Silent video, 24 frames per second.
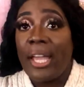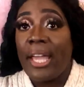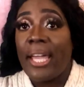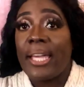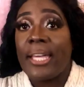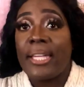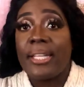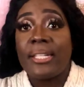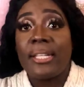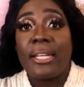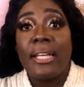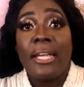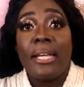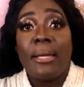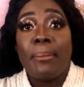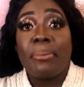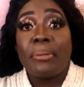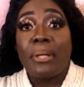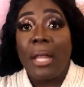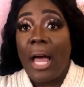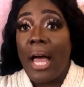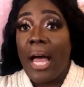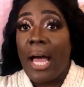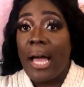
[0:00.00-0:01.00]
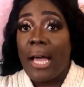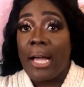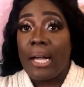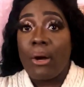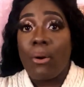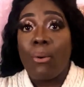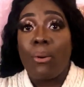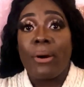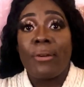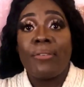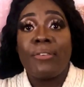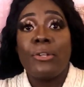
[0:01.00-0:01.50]
and blog,
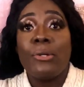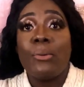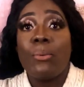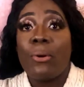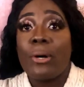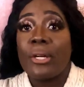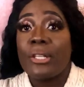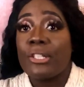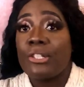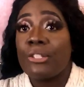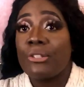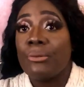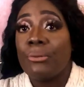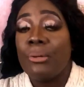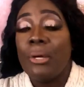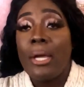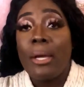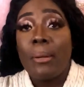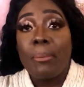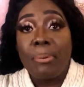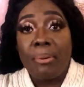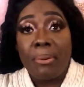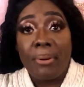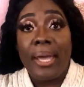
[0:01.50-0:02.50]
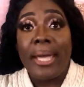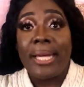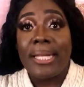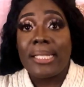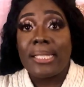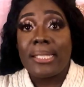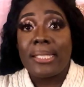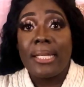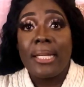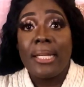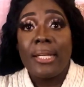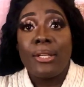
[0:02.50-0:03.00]
or if you want to
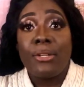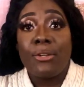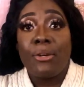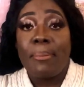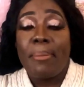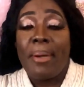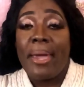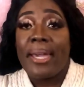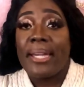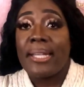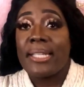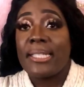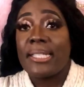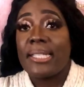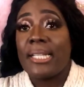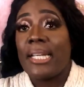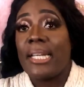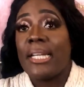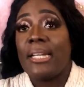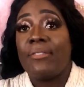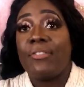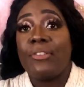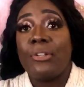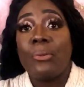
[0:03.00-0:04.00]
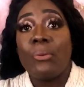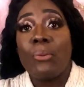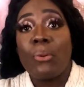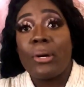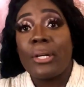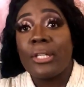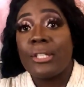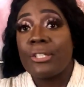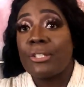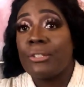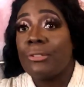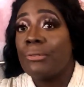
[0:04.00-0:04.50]
print your magazine, if you
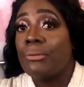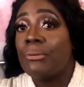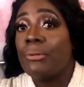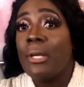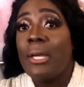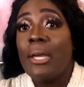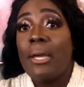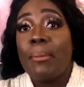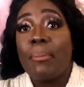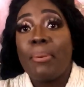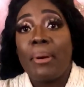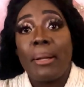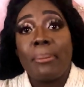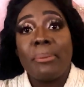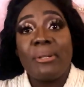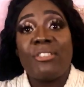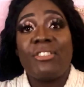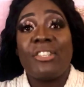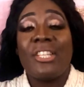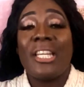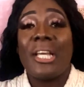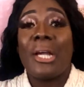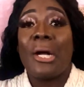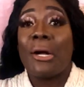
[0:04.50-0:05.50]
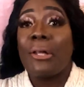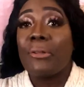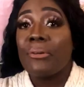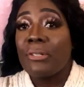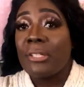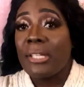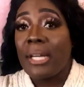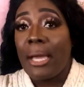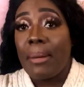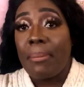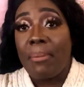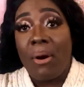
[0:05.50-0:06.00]
want to publish any other
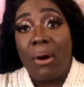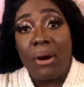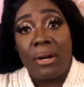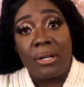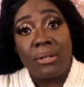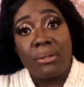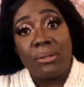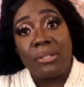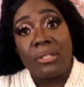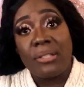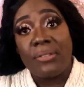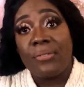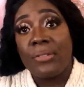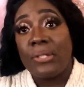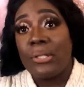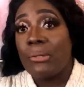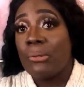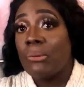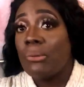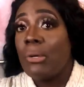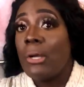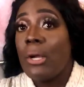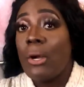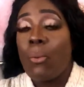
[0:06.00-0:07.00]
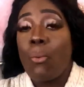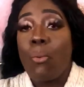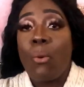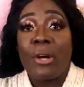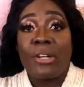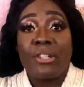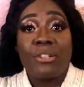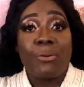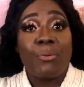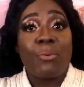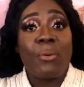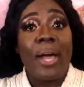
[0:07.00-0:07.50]
type articles, if you want
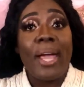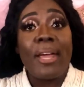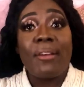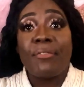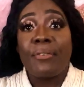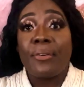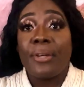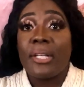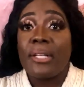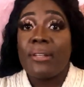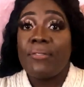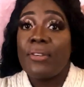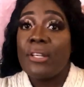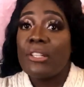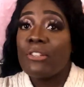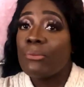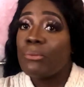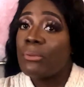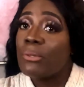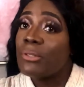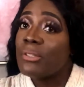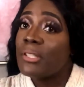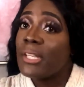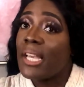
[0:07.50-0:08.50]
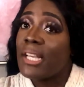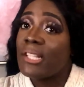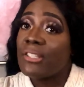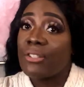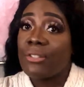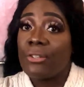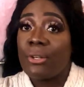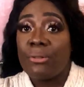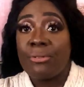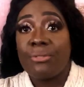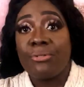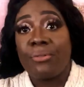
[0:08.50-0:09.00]
to write for individuals as a
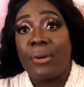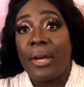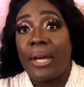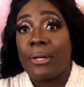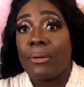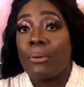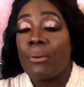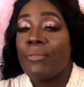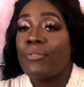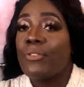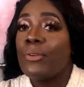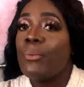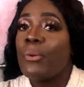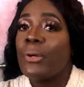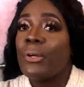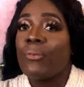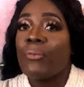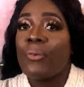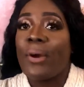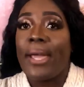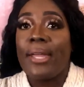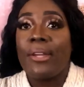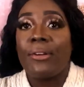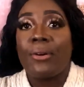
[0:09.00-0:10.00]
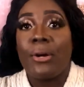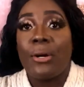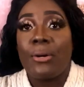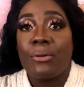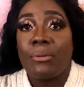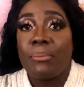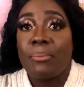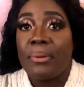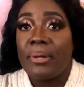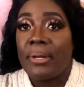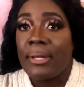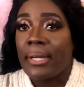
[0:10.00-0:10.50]
ghostwriter, if you want to write your
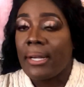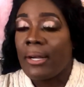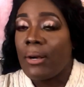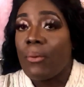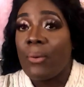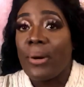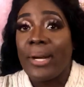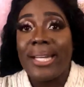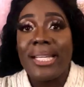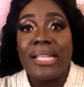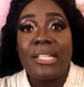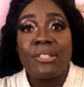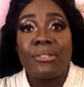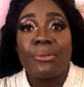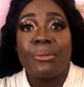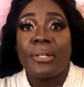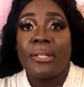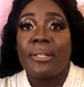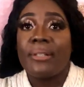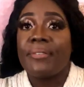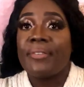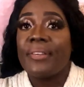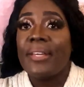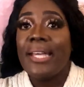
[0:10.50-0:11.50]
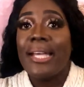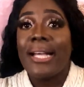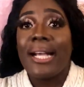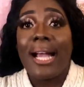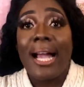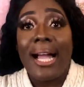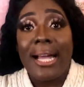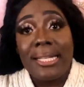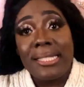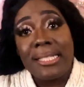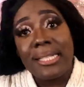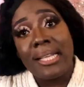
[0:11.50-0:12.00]
own book or any sort of
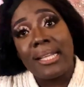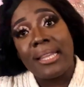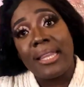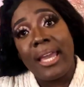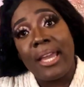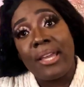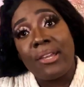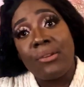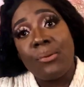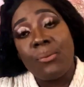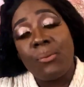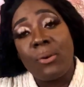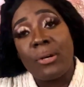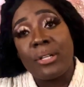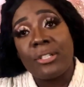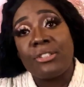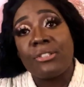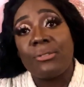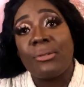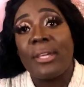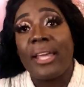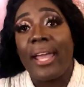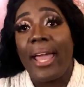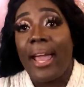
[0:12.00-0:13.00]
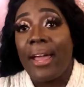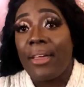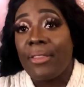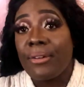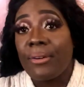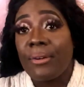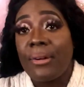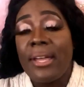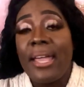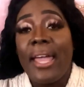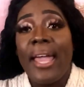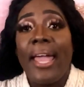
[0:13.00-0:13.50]
content that you want to
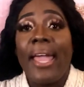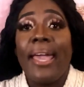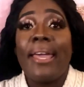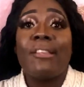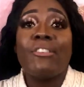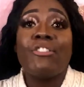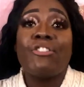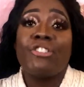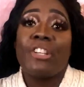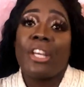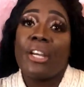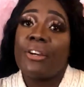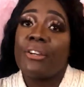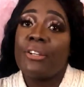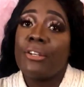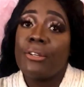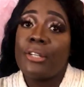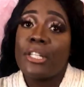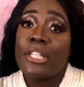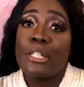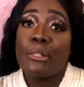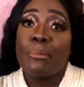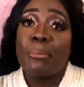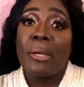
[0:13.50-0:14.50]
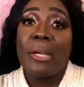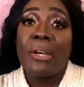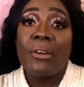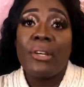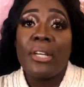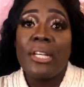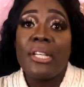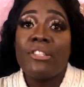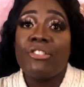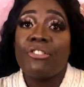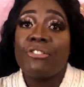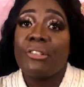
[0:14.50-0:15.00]
gather and share your
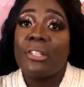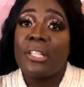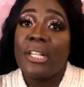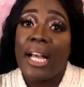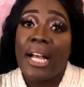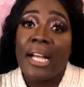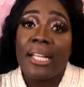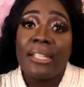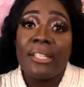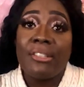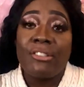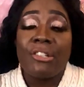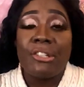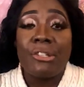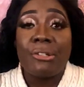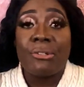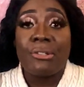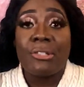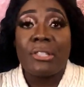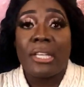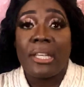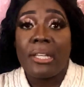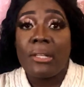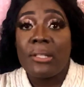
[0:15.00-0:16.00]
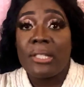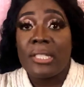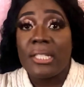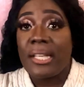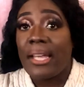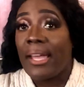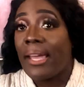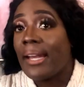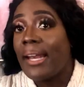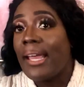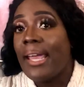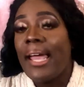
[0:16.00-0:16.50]
experience, your knowledge, and your skill
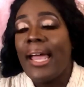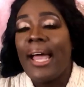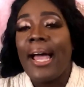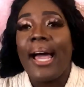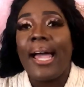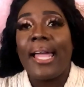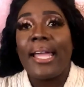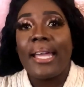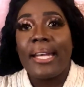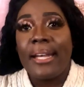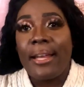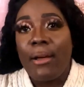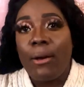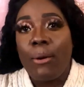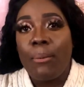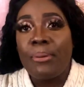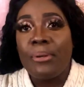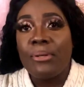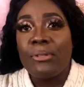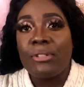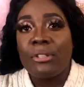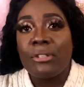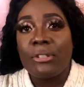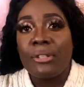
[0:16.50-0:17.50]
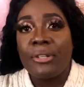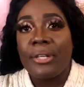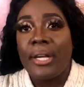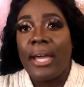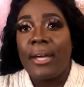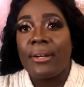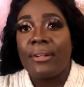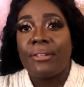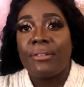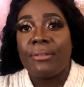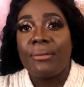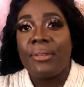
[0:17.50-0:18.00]
set, I can help you to learn
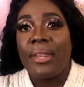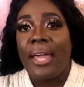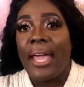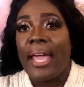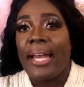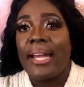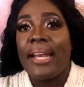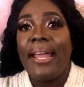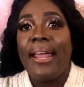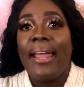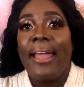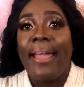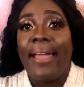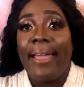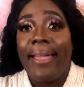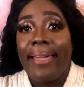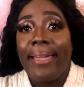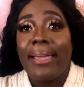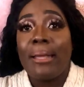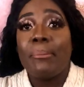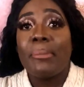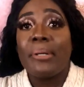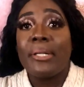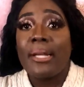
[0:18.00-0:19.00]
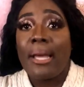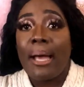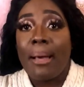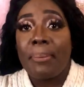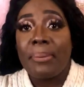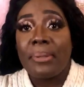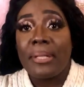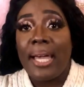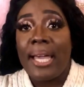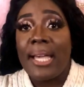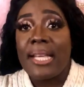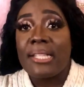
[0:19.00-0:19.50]
how to do that and
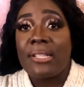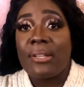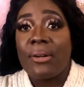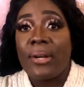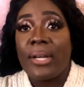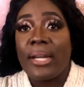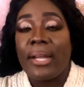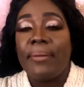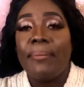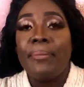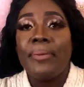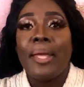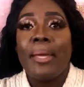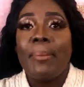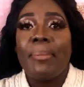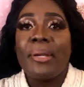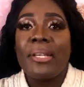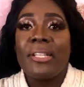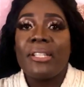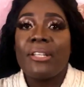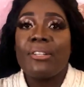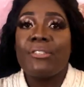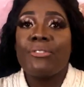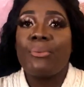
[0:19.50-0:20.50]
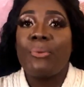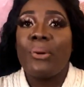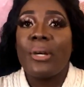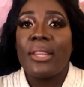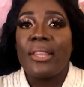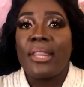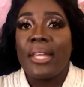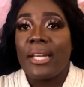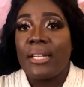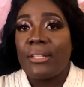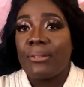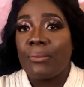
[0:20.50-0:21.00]
monopolize on it. Because there's one
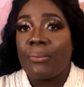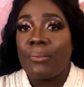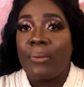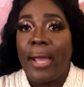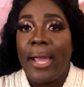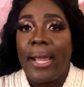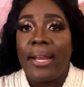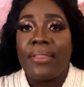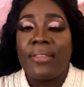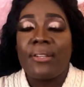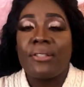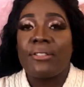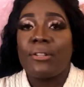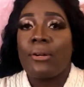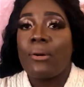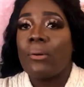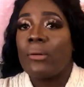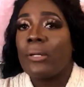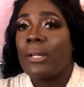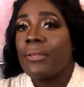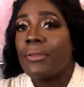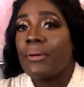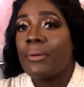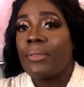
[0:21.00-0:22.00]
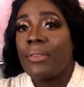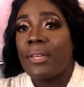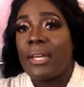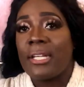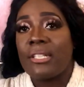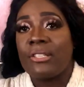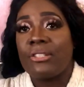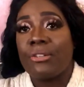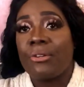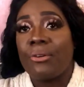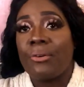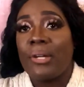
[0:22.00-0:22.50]
thing to write, there's a whole other thing
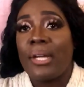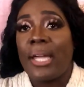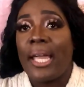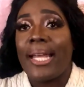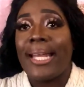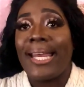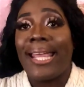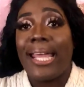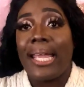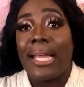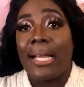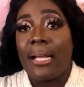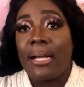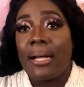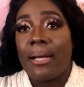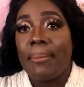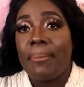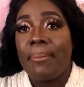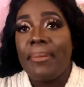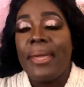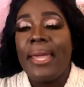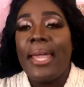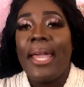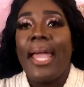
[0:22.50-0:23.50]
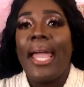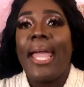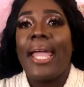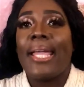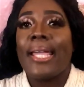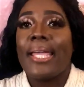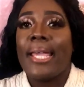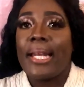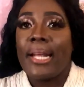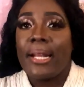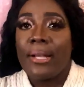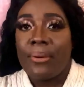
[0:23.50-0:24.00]
to create income and
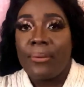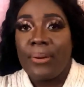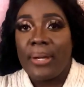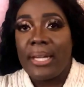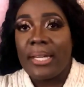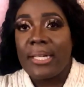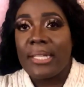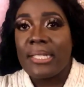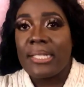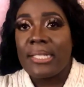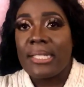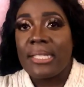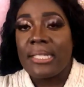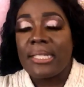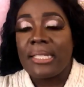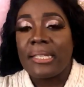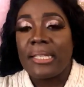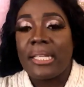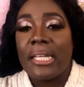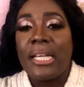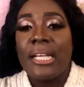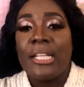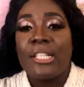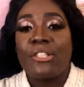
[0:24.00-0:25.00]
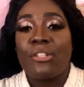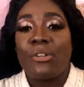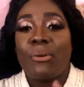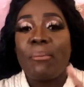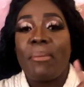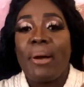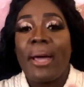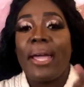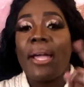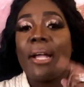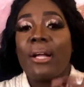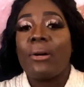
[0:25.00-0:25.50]
get it going consistently. So
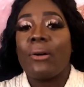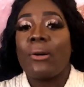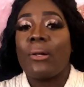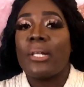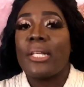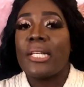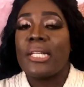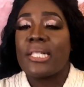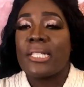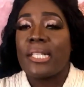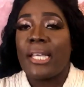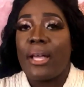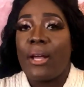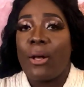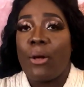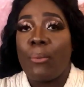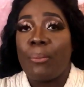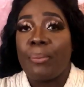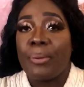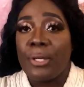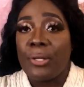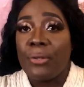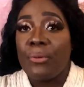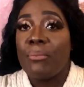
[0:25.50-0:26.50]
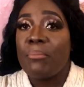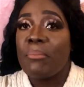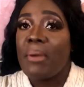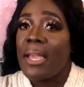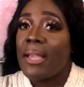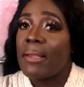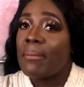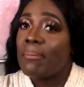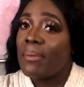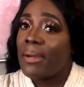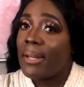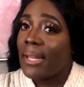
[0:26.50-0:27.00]
my goal is to help you
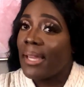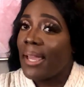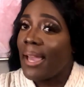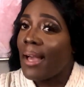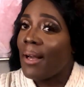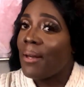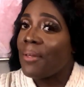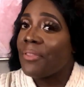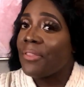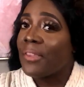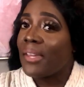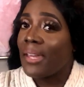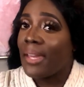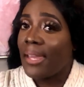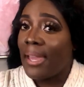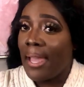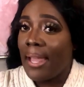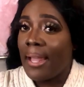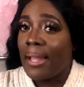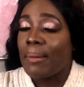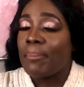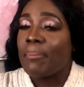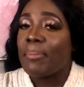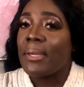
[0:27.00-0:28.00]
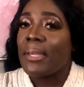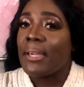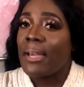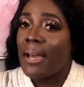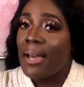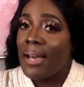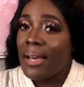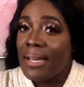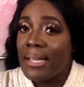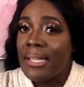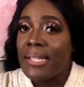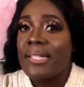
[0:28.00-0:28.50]
make money out the gate,
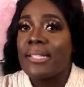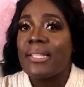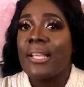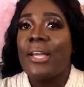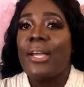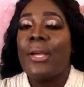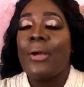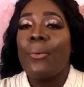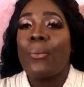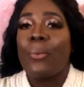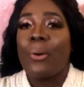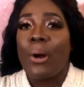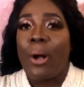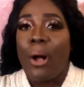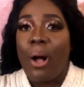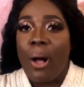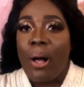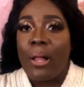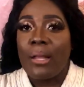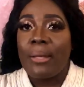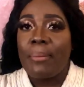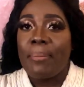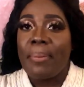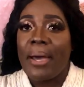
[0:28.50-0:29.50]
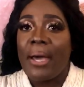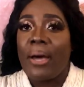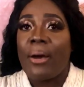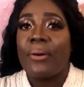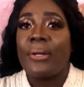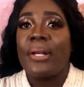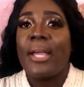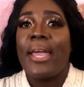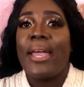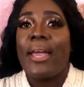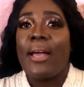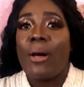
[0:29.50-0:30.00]
because we're all
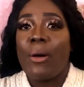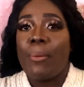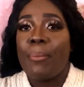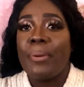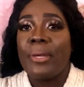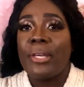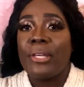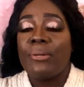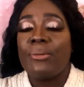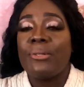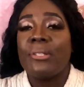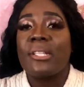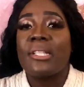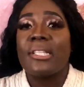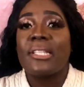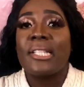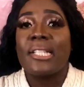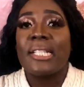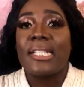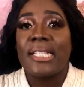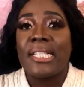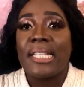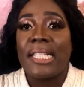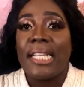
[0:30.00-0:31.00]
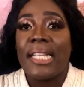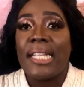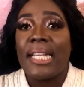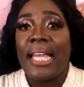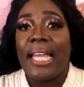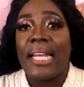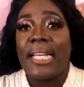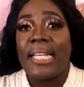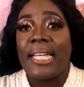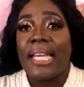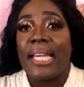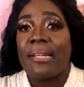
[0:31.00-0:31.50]
about helping you to succeed
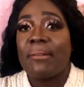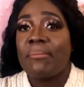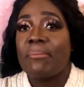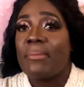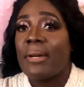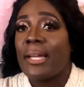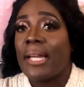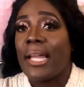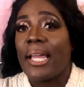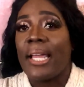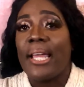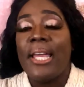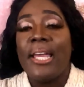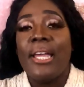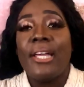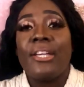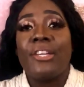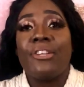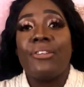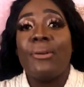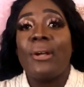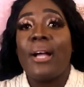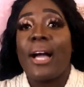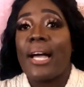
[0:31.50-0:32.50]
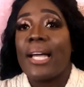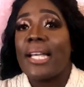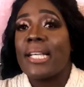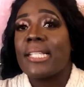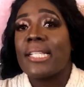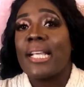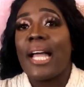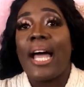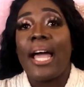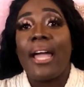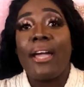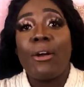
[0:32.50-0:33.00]
and get money. You guys,
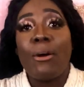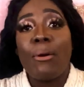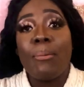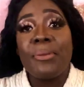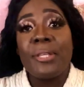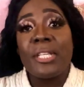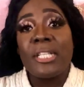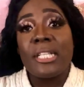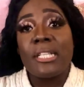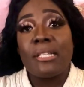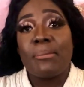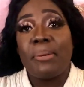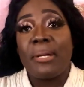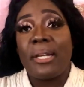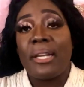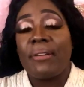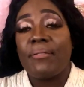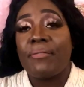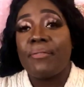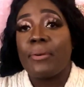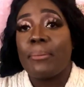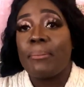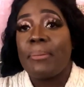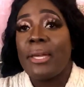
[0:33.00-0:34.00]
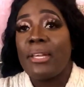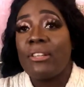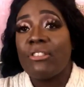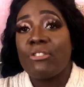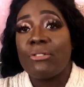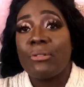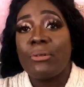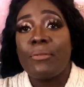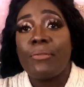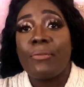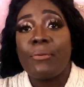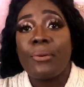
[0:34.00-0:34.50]
I hope this has been
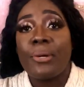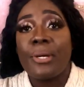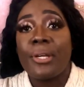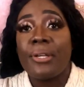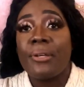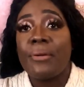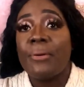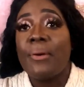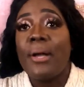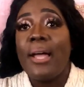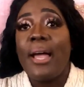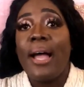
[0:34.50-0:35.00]
informational for you.